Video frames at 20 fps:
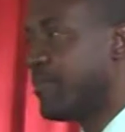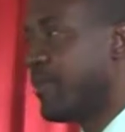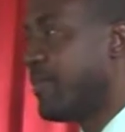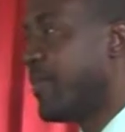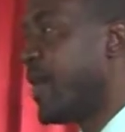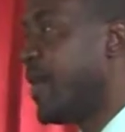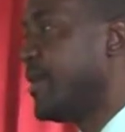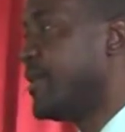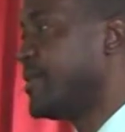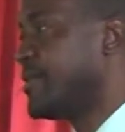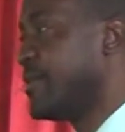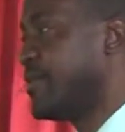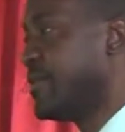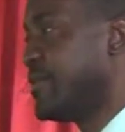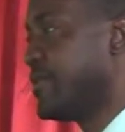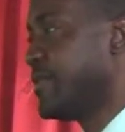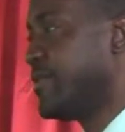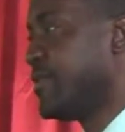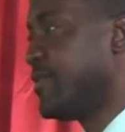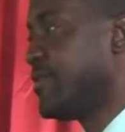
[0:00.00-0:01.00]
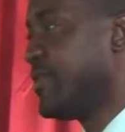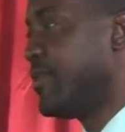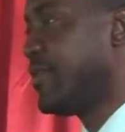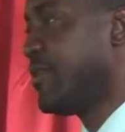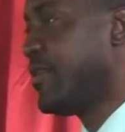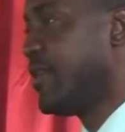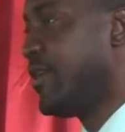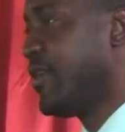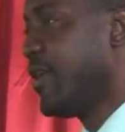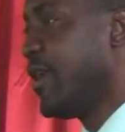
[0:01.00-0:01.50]
compromised.
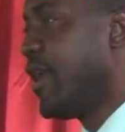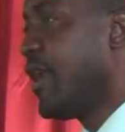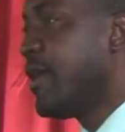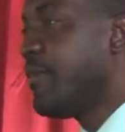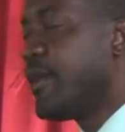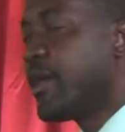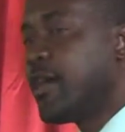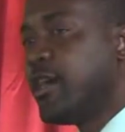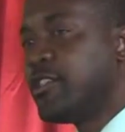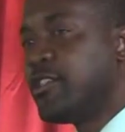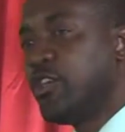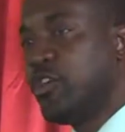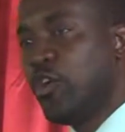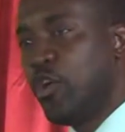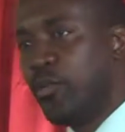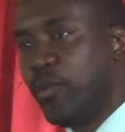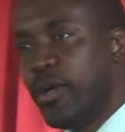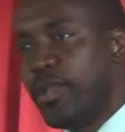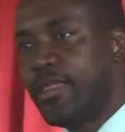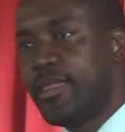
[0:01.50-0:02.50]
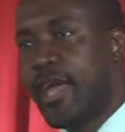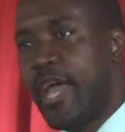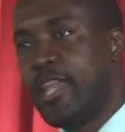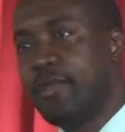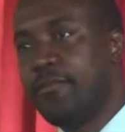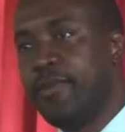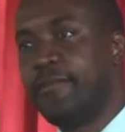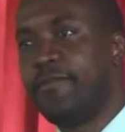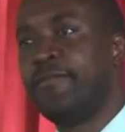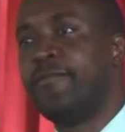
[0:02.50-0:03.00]
Because you would
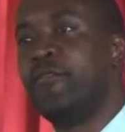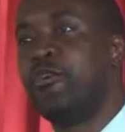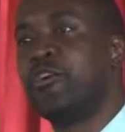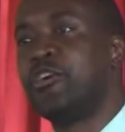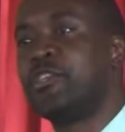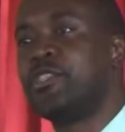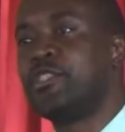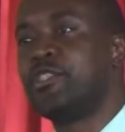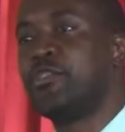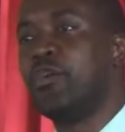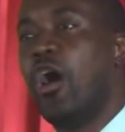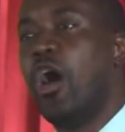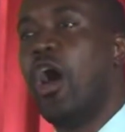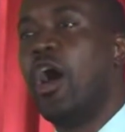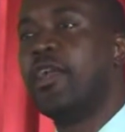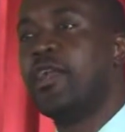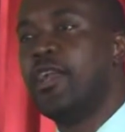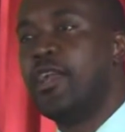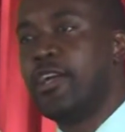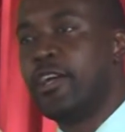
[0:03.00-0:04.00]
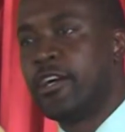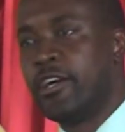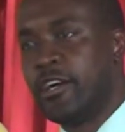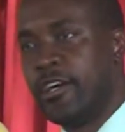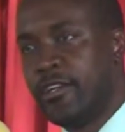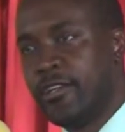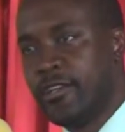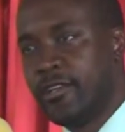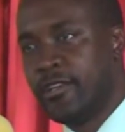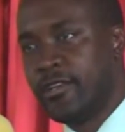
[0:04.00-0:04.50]
then be forced to
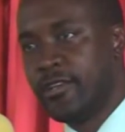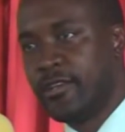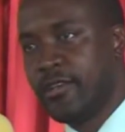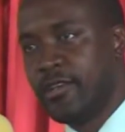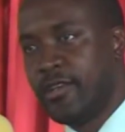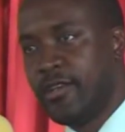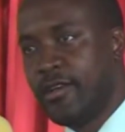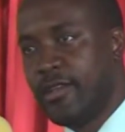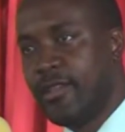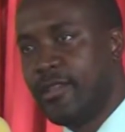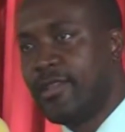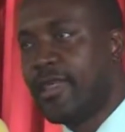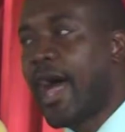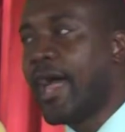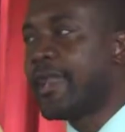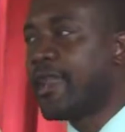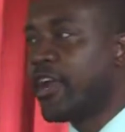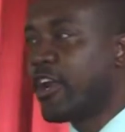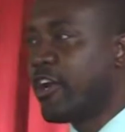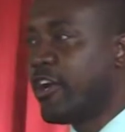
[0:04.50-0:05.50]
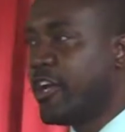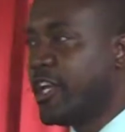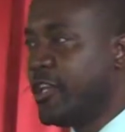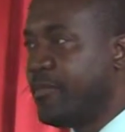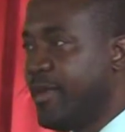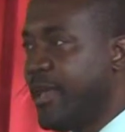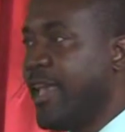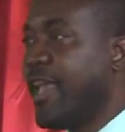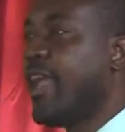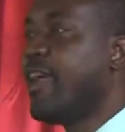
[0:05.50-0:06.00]
unlearn that
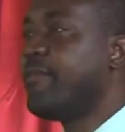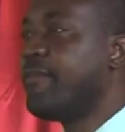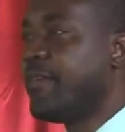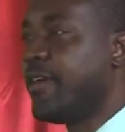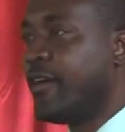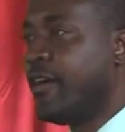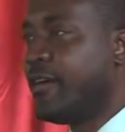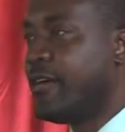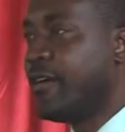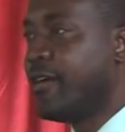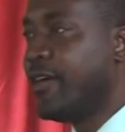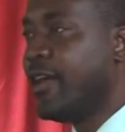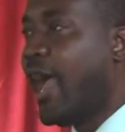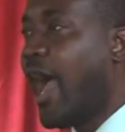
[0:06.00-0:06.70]
learned behavior